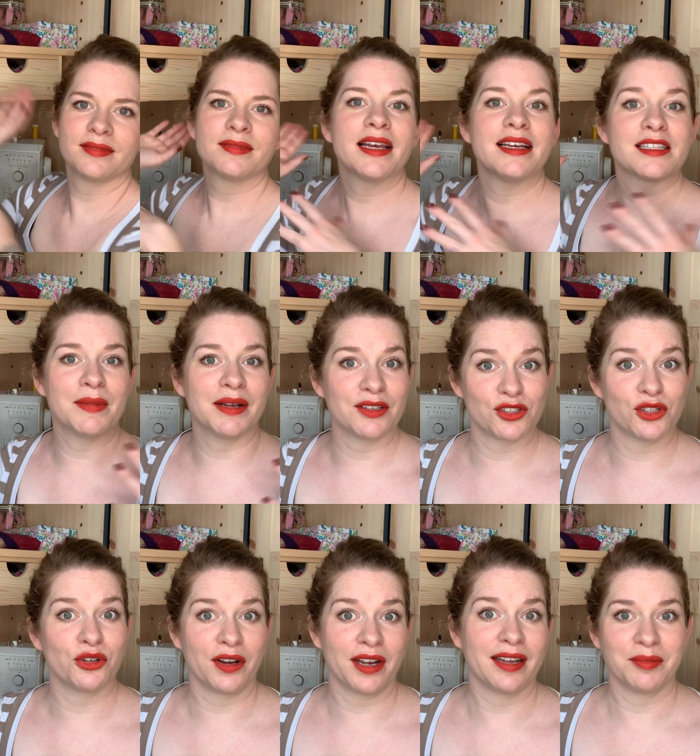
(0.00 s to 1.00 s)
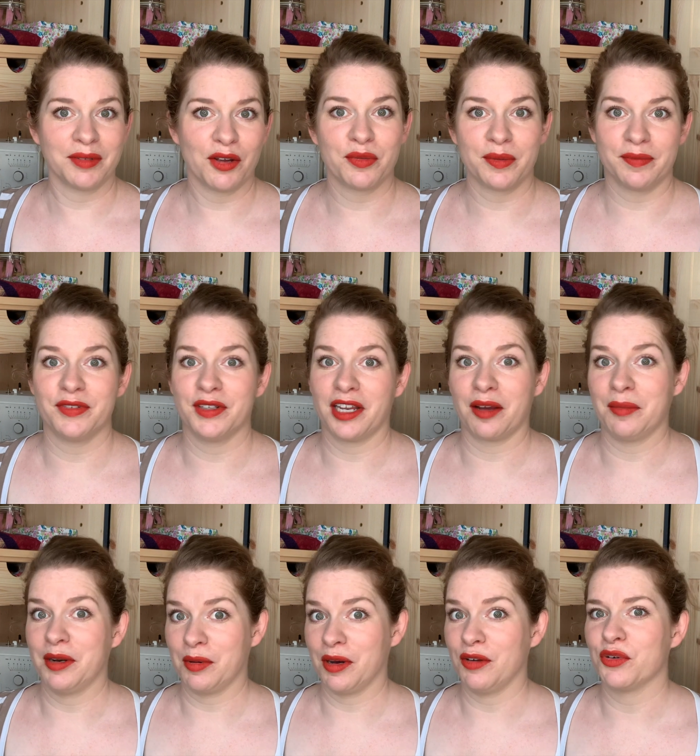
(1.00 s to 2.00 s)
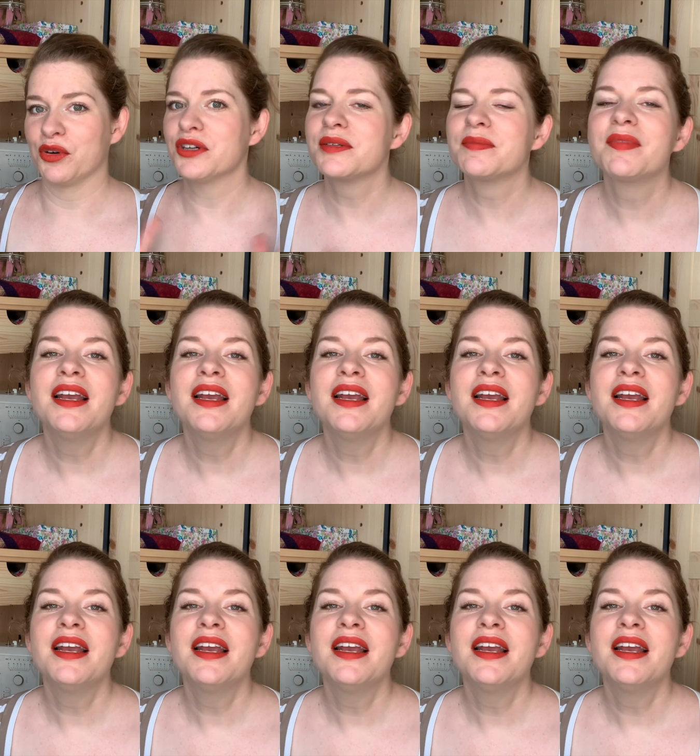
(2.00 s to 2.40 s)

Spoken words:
smells so great. I feel like I'm in a pine forest.